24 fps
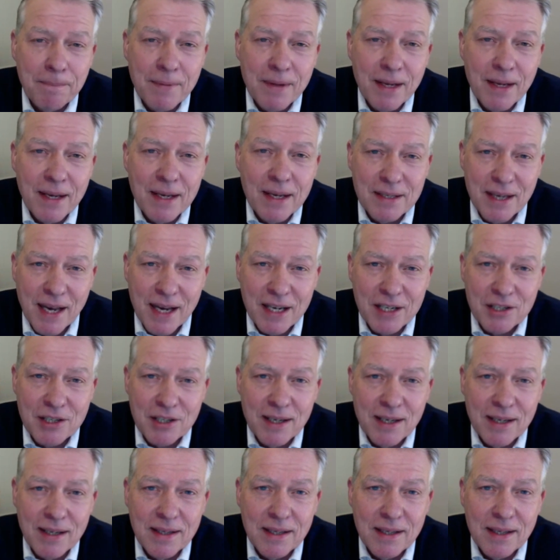is
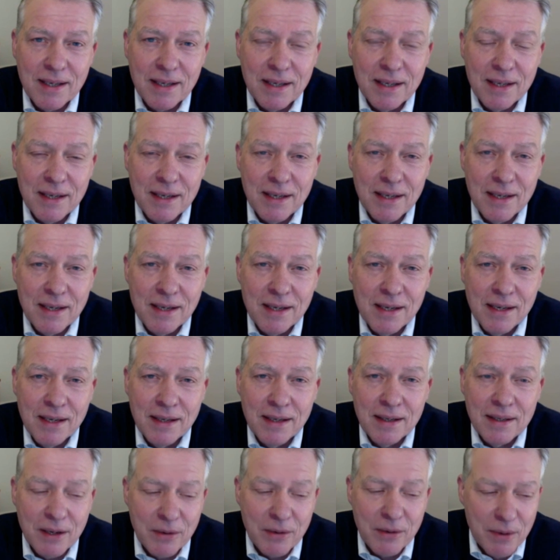actually the
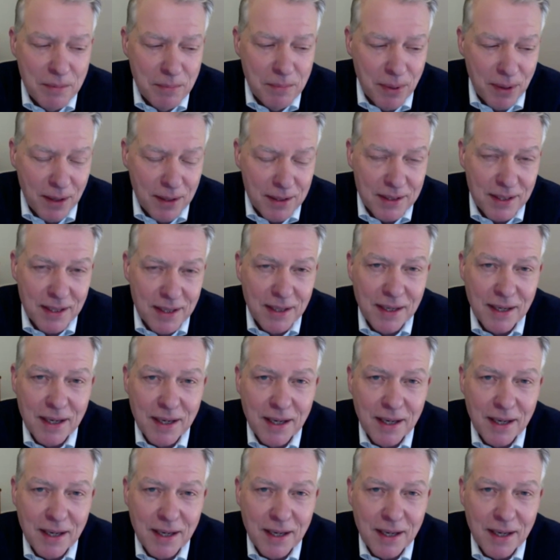Green Party,